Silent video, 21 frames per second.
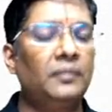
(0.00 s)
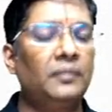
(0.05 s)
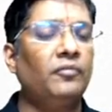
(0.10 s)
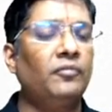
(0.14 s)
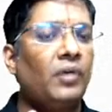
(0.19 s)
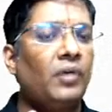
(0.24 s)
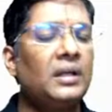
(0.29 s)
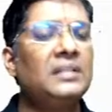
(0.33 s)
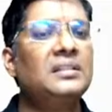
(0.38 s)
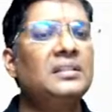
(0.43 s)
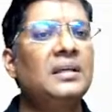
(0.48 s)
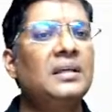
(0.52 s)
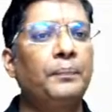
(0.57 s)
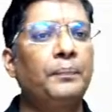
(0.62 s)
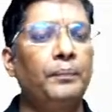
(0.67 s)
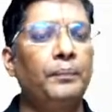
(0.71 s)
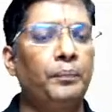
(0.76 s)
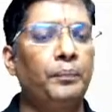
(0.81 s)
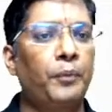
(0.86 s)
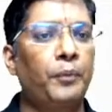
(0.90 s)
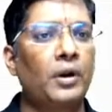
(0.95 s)
what is the
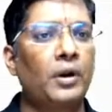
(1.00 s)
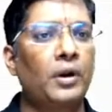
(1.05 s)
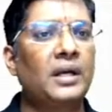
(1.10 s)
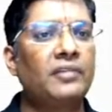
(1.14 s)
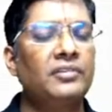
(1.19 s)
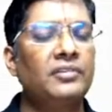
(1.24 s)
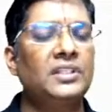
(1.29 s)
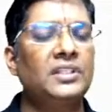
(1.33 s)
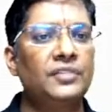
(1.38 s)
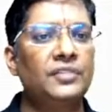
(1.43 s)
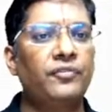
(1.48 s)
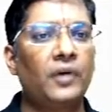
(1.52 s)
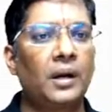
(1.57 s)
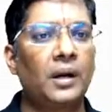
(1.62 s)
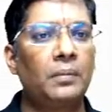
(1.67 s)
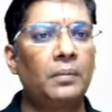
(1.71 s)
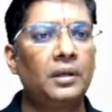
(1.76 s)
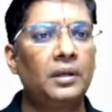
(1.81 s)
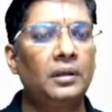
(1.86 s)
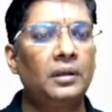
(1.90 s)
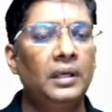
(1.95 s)
product which is
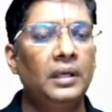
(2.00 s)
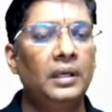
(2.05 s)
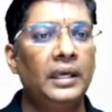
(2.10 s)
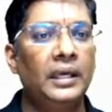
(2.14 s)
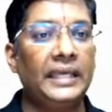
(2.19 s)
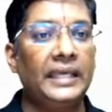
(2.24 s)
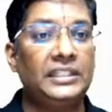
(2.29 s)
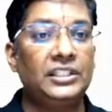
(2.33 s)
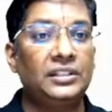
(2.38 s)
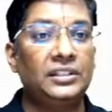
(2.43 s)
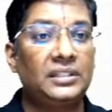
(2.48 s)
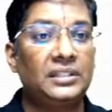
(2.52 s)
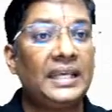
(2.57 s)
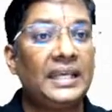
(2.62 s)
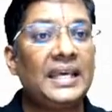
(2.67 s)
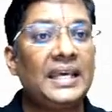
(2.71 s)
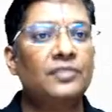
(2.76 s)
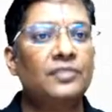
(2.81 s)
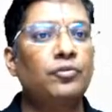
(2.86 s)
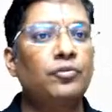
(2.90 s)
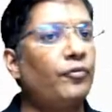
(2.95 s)
formed?
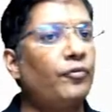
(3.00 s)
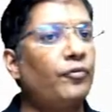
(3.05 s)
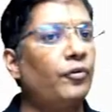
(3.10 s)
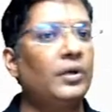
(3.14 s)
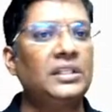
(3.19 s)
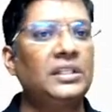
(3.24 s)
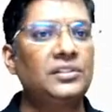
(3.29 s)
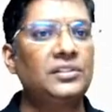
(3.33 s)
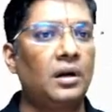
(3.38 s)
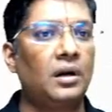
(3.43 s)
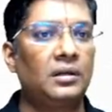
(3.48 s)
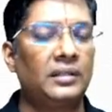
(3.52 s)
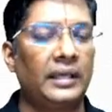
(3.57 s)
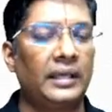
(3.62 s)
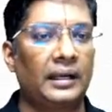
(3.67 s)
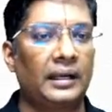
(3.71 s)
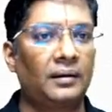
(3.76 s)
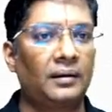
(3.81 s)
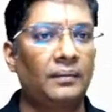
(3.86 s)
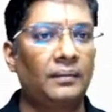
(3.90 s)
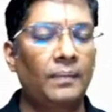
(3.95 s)
H3SO4 is not
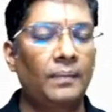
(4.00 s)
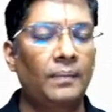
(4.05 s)
there.